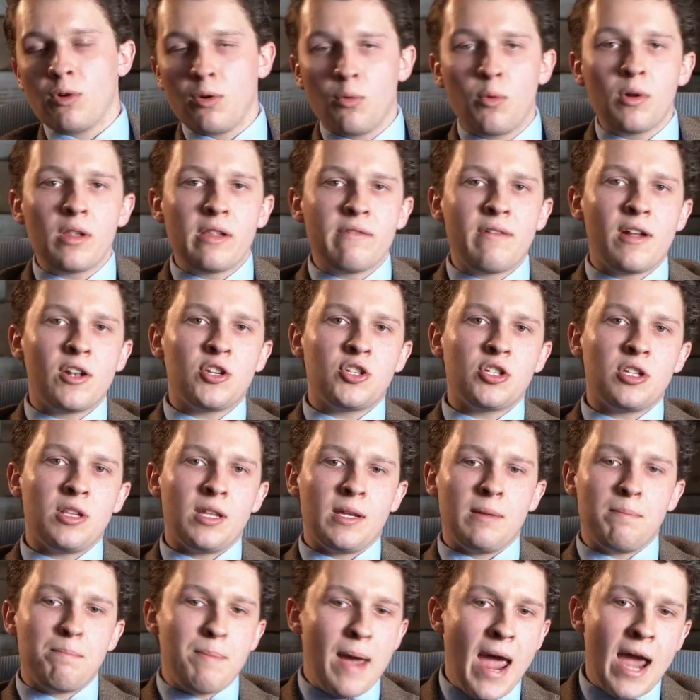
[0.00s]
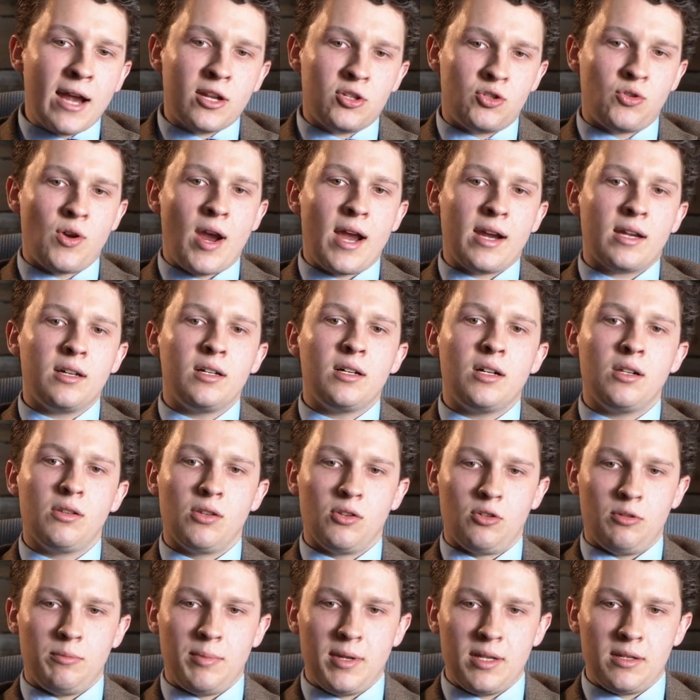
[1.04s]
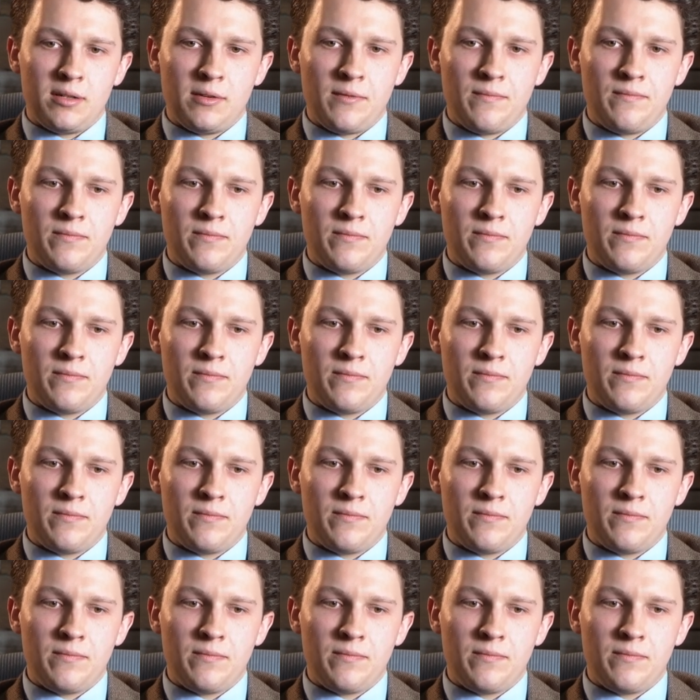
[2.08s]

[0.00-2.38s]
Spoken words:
will eventually backtrack a little bit.